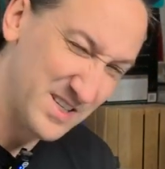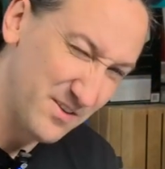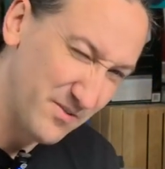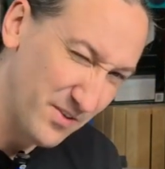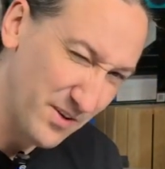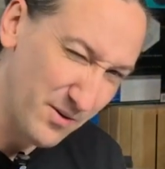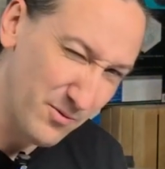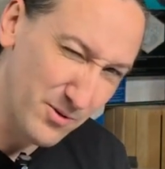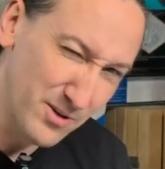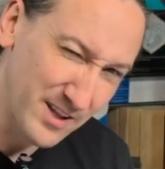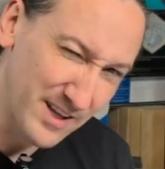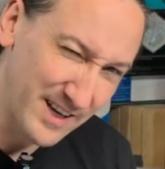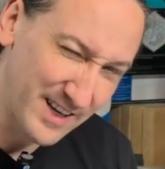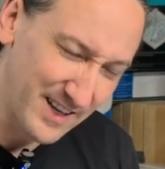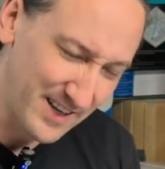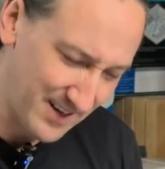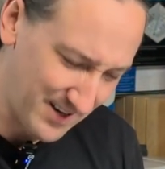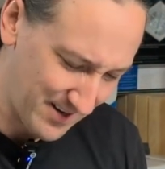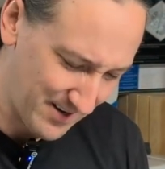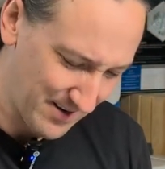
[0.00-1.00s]
PCV
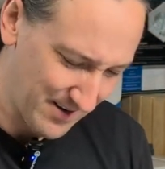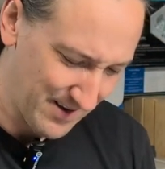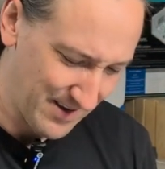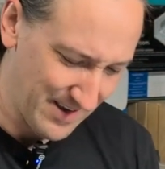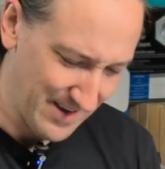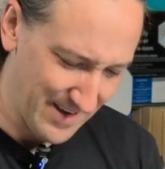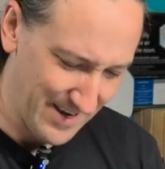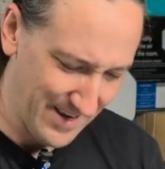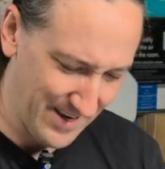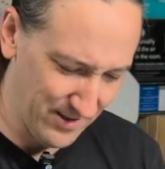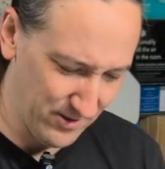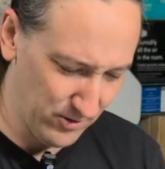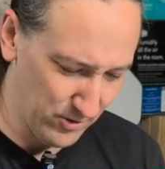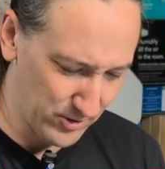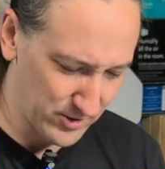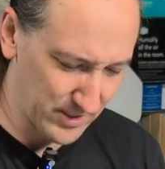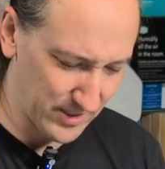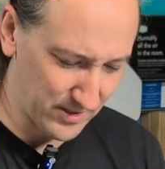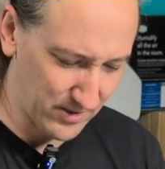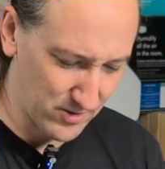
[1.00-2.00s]
related.
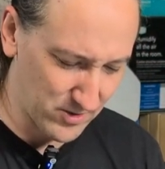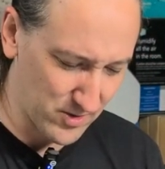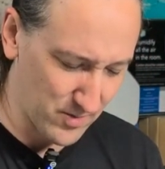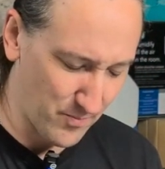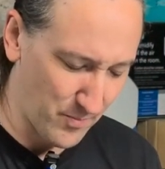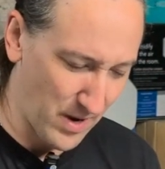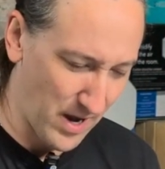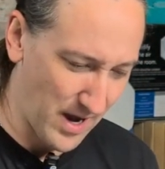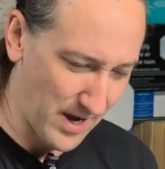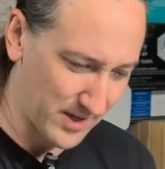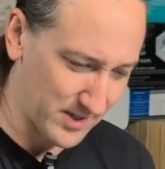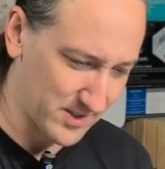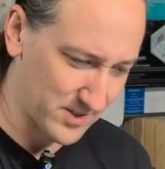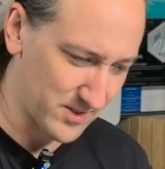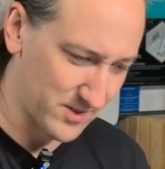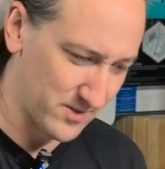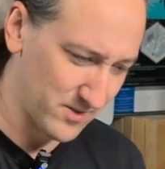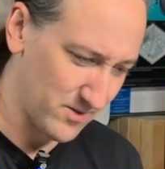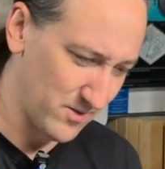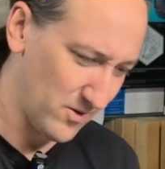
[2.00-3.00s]
It looks like there's a
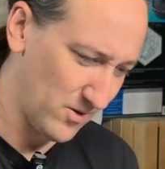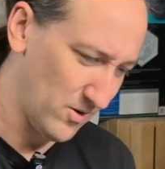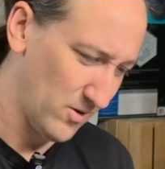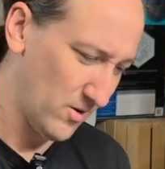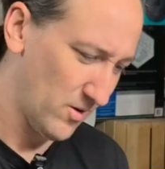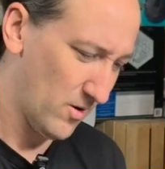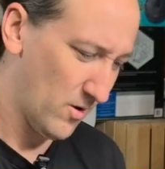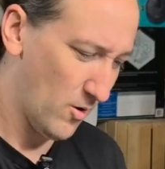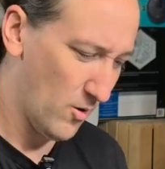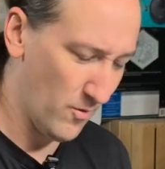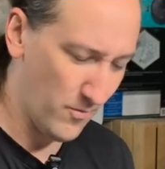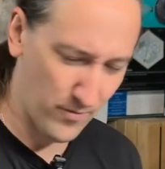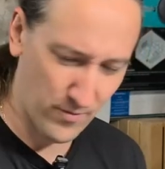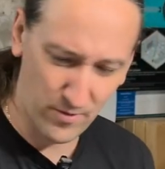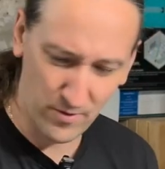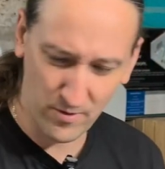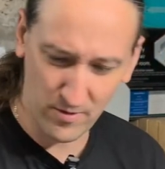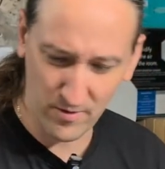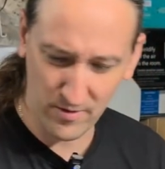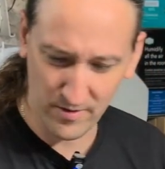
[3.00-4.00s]
box
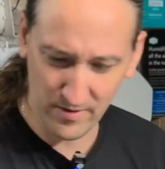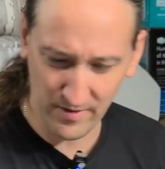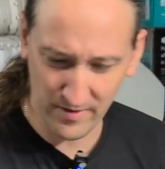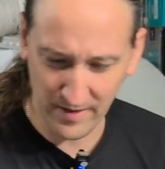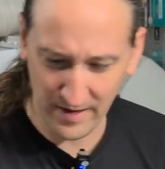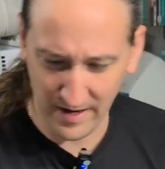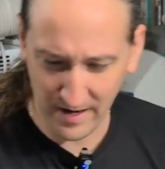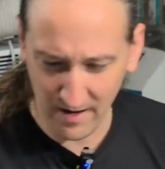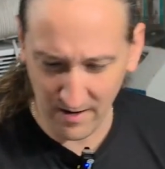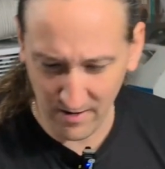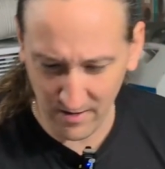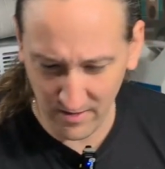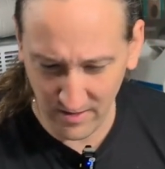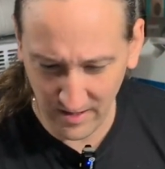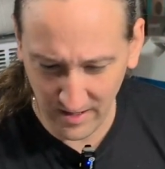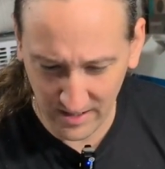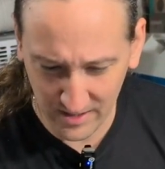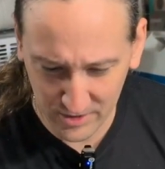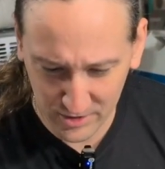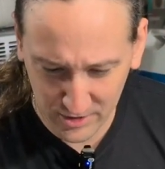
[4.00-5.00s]
over in that
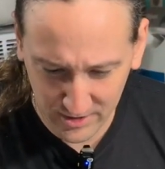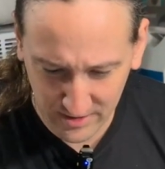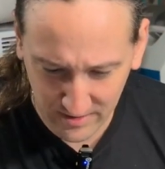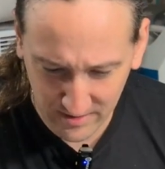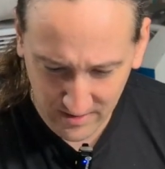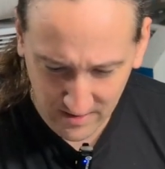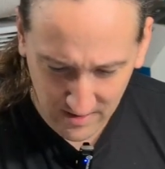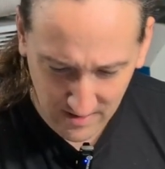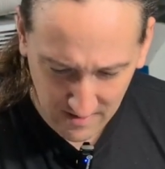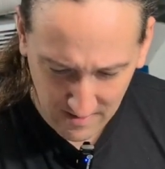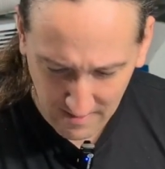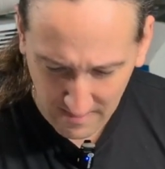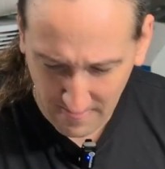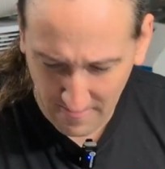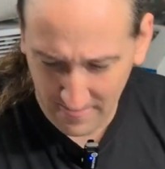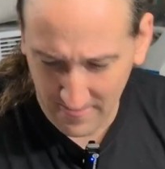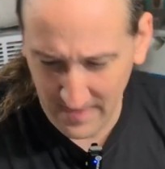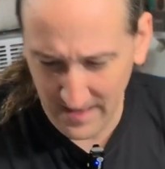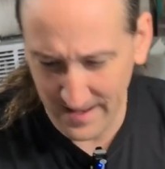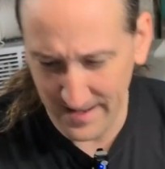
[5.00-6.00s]
area of the engine
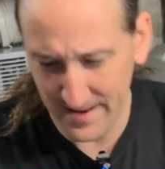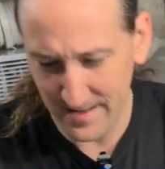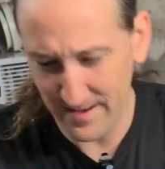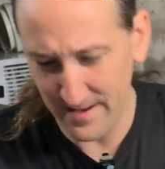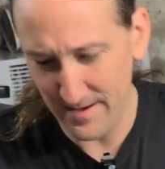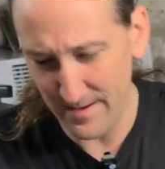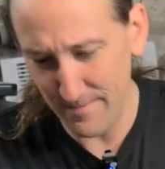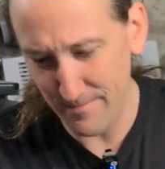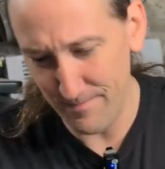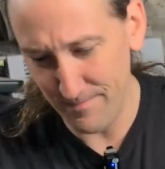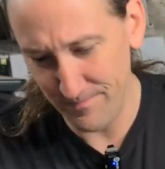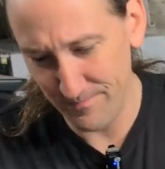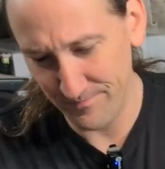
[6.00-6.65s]
that